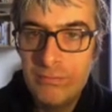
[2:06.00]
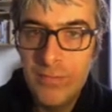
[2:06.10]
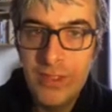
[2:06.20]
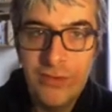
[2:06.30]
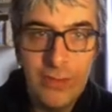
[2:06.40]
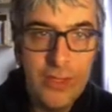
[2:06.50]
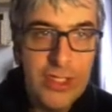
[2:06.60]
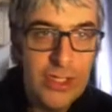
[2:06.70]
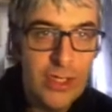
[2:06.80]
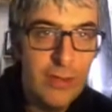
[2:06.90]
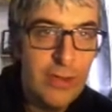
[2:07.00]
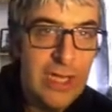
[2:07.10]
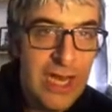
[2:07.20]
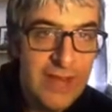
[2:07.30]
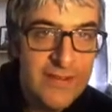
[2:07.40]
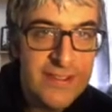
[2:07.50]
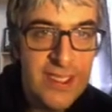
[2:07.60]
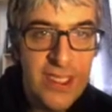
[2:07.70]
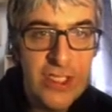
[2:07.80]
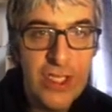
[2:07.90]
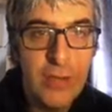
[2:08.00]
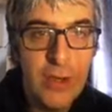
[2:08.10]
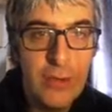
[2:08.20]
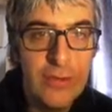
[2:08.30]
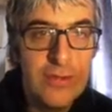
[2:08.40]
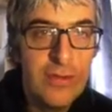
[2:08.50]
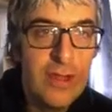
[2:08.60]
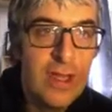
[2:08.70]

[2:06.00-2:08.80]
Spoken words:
information about life stage, about